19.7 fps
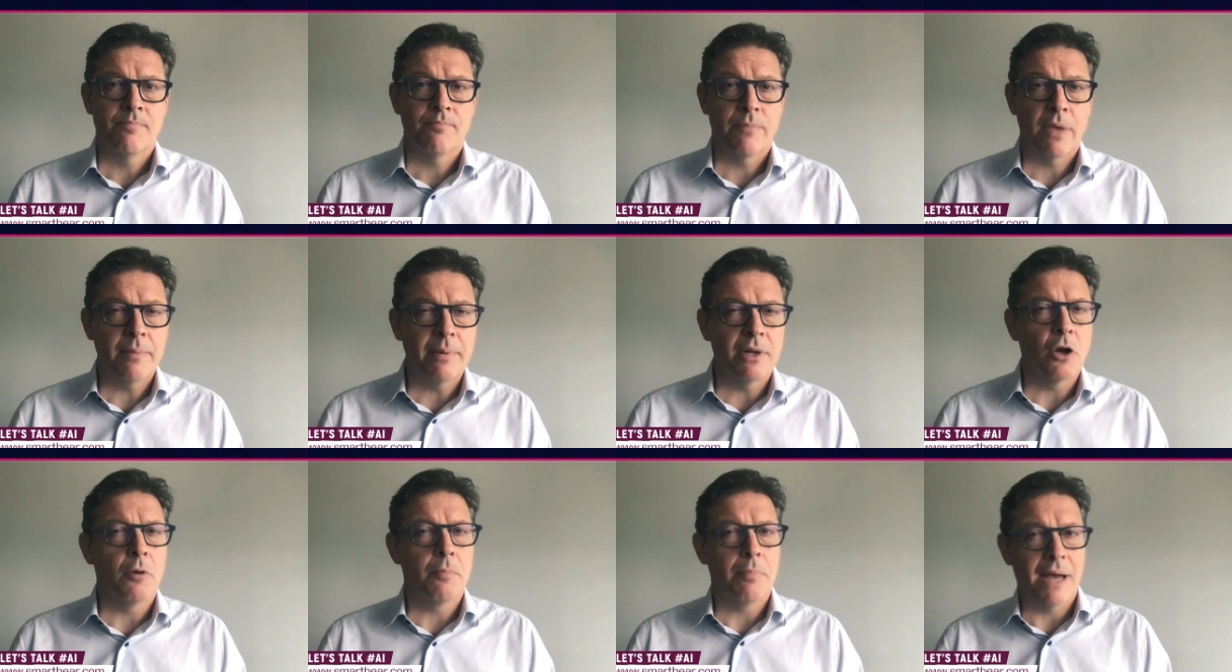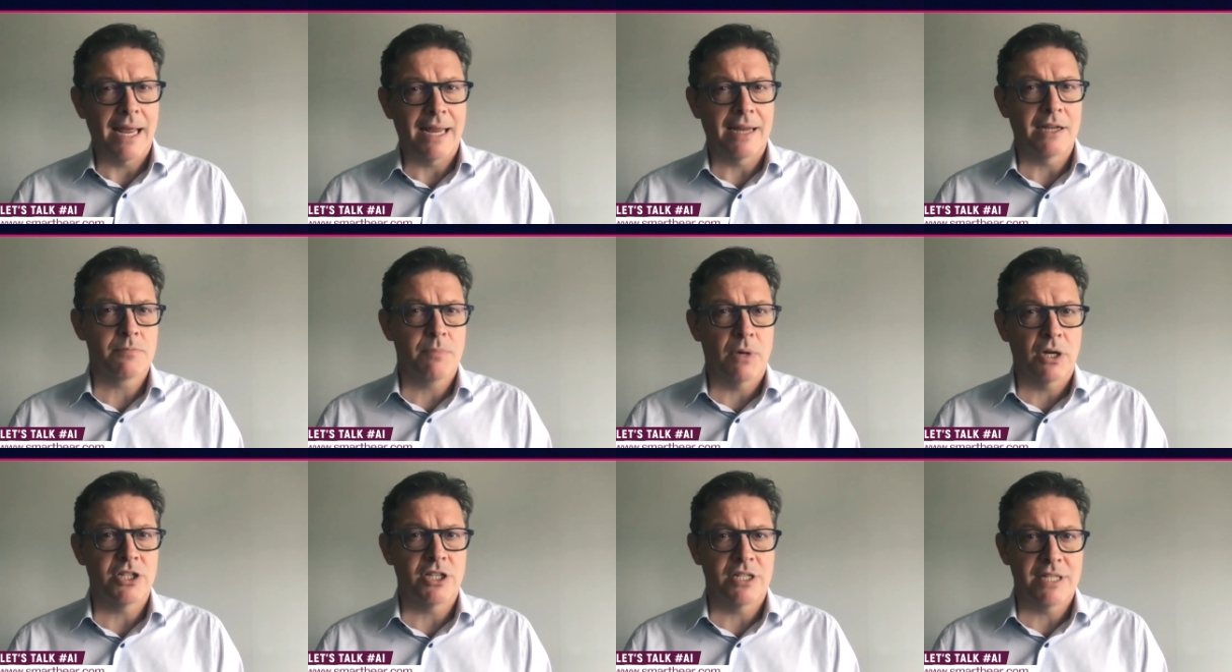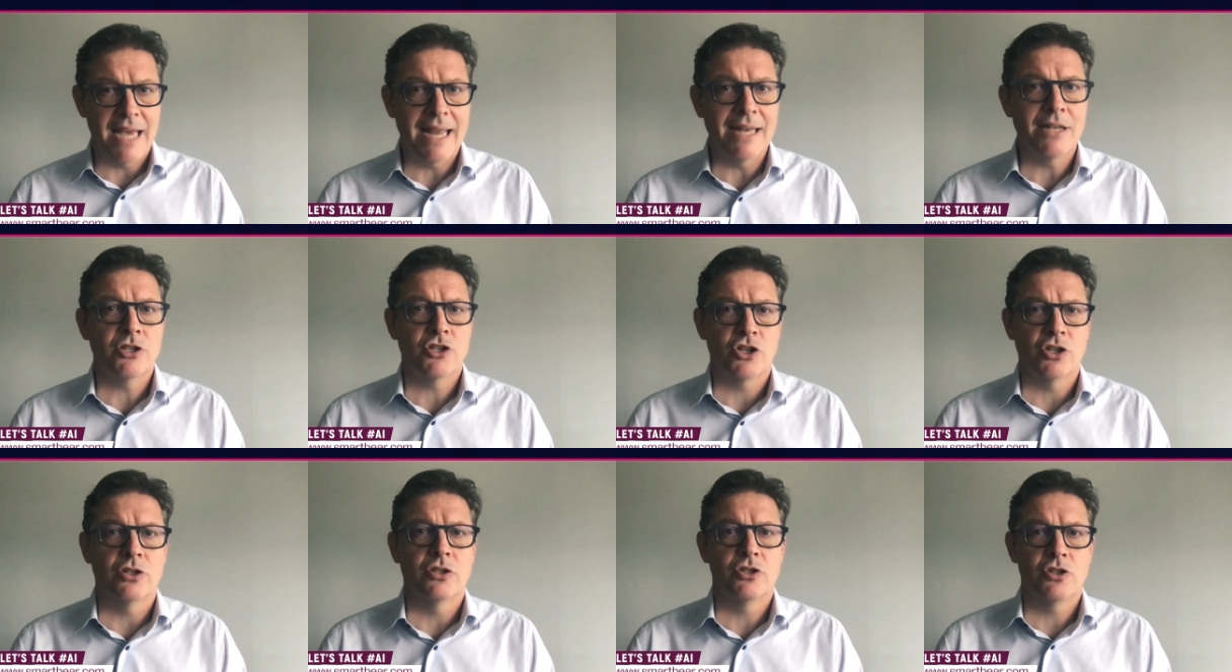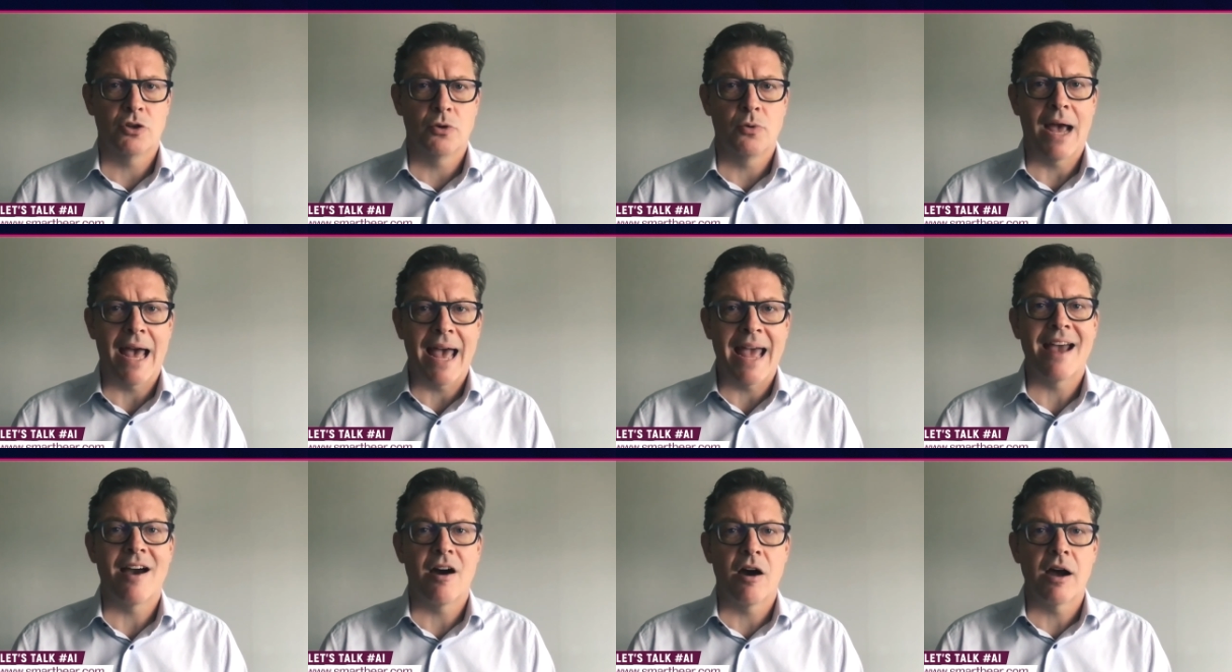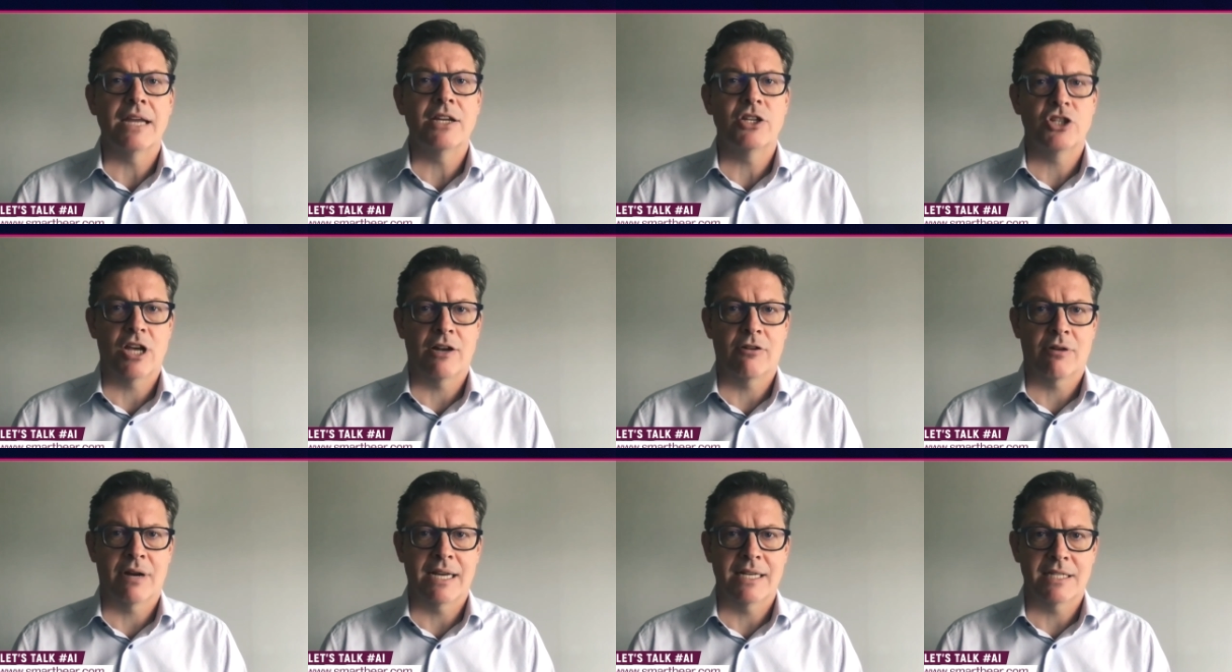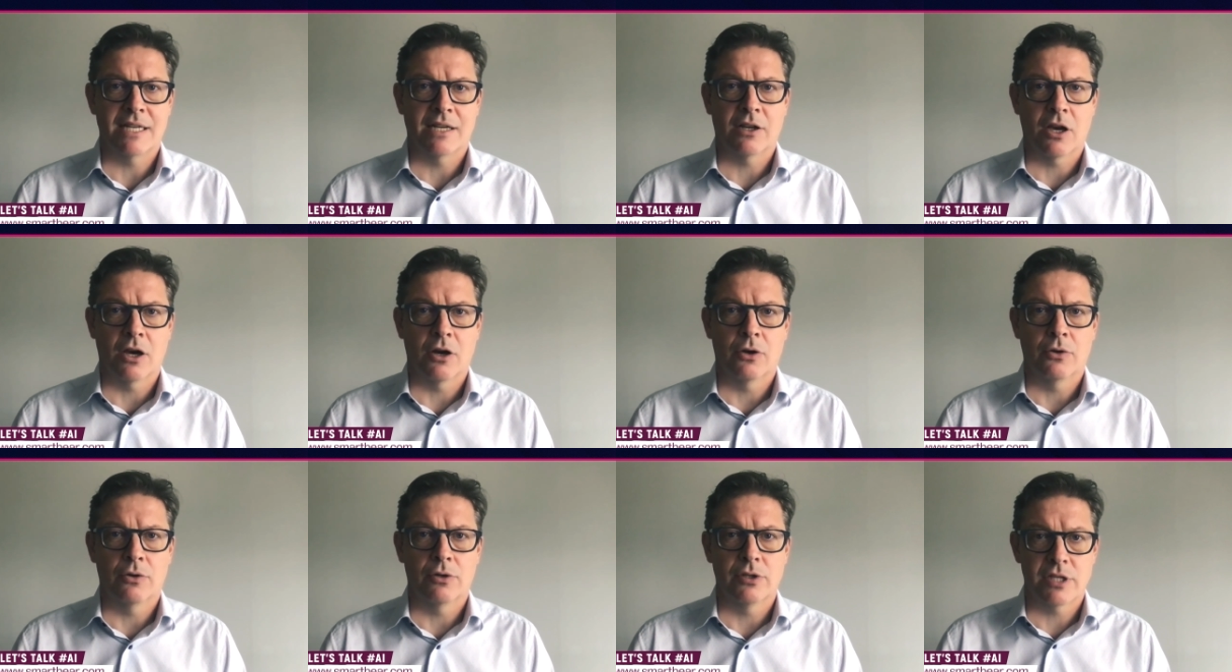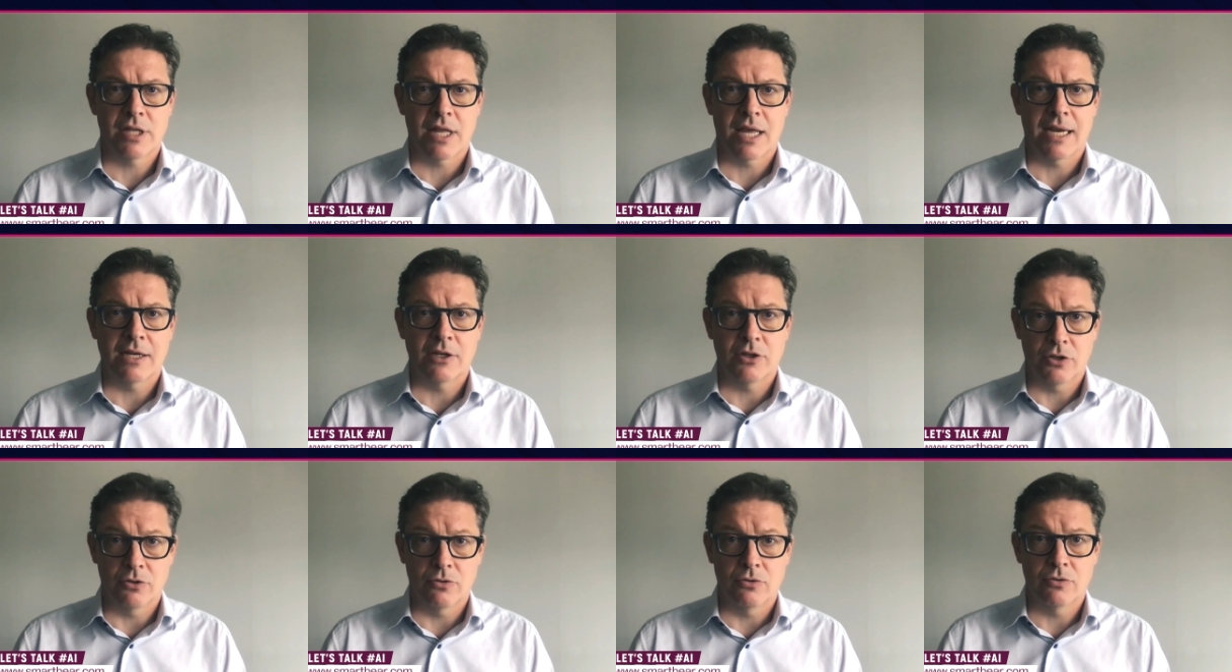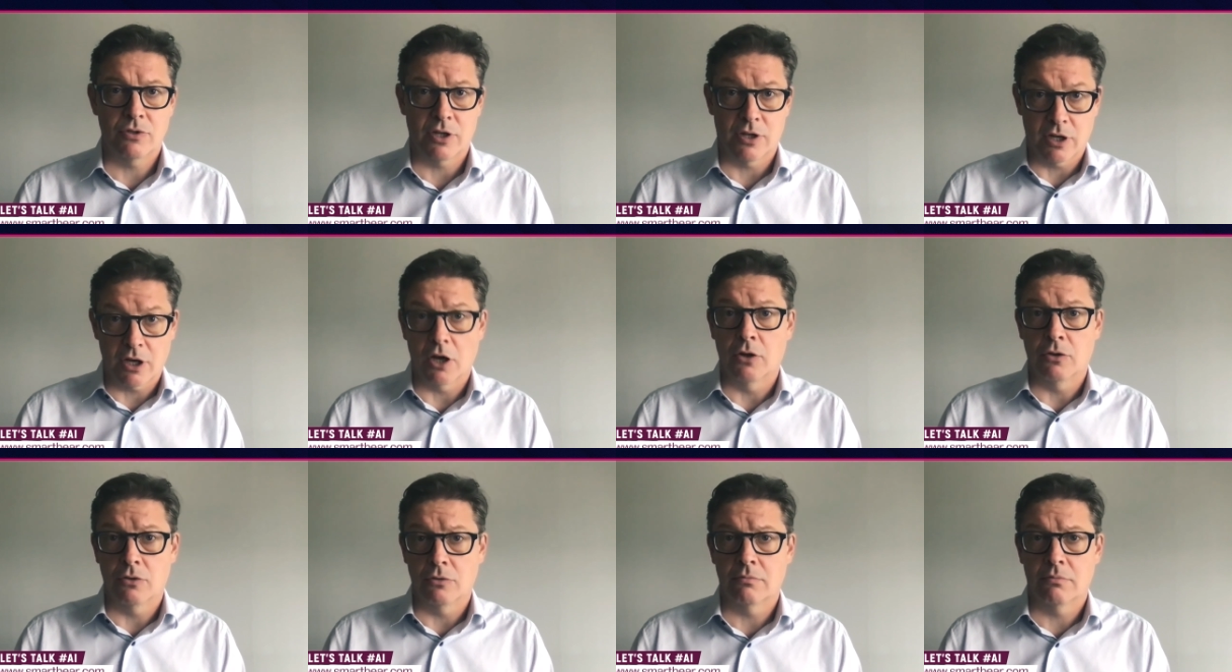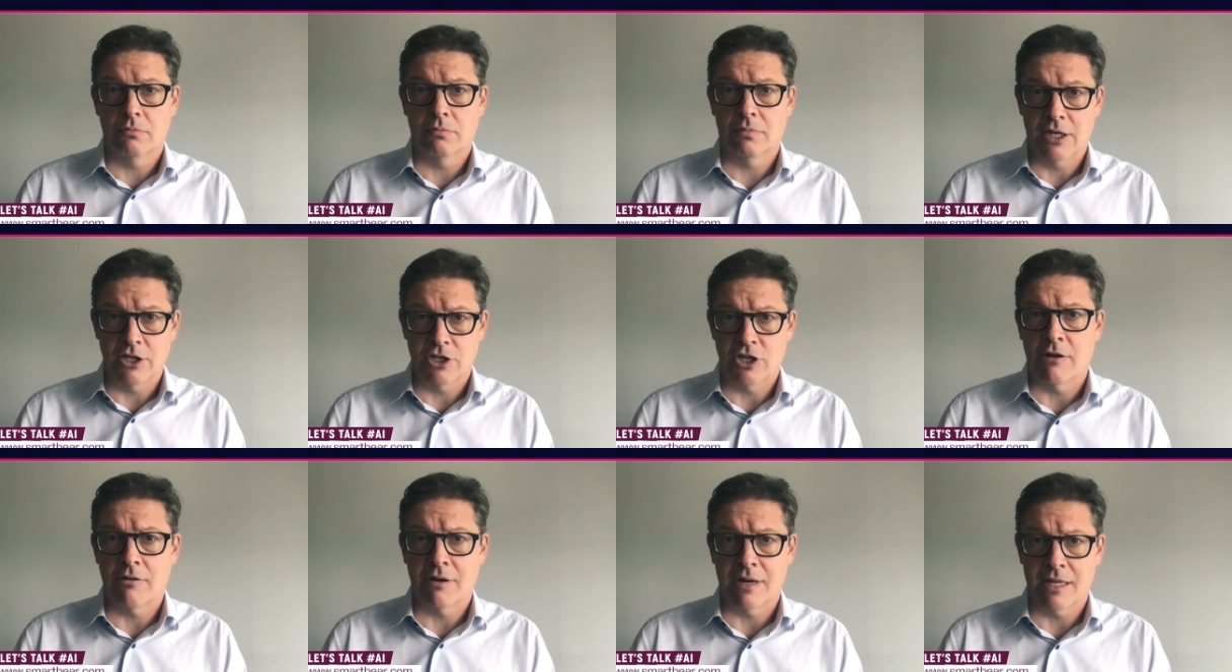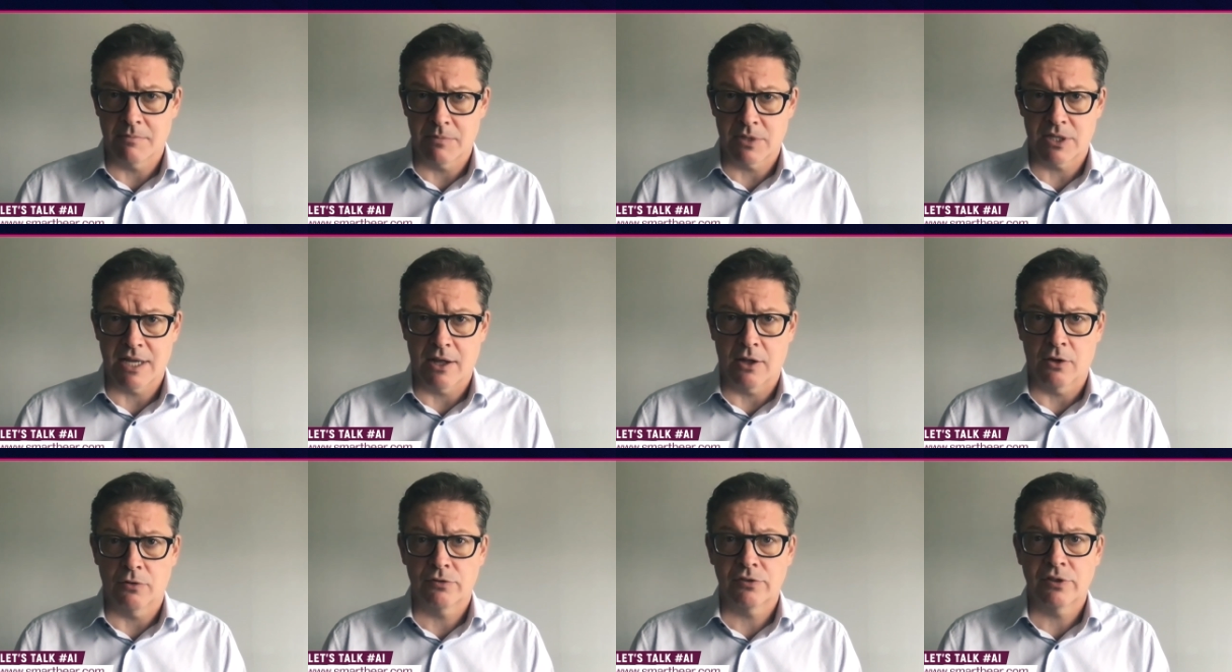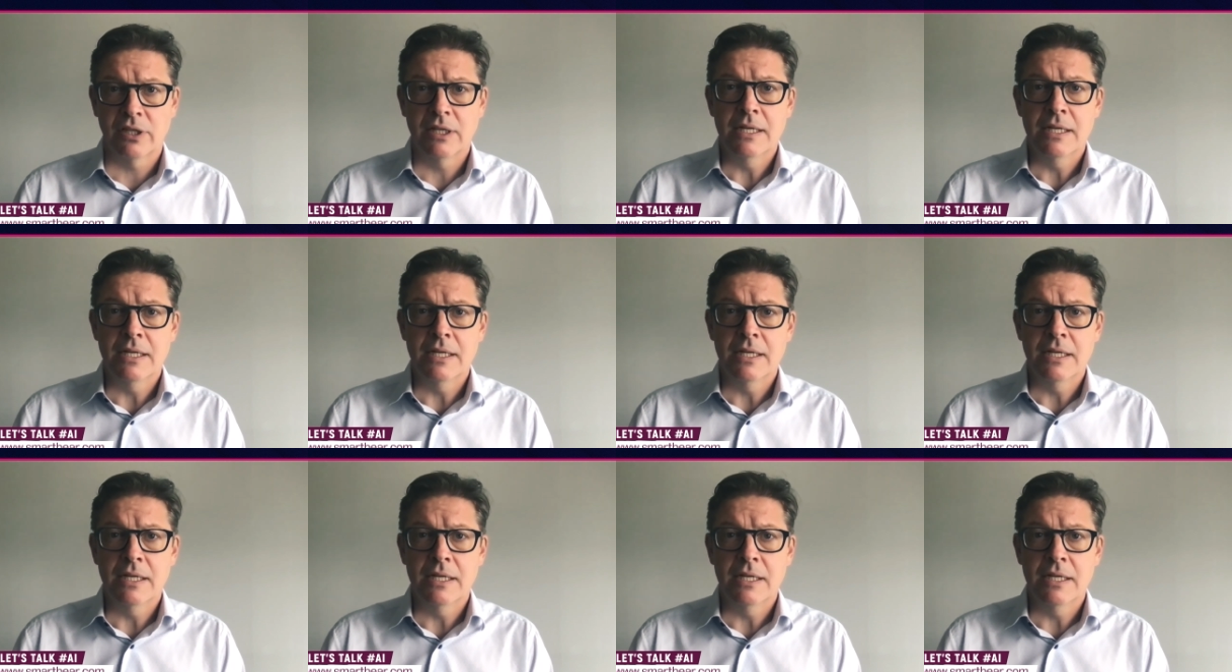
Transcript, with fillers: maybe not paying as much attention to AI generated code as they do to the code they generate themselves.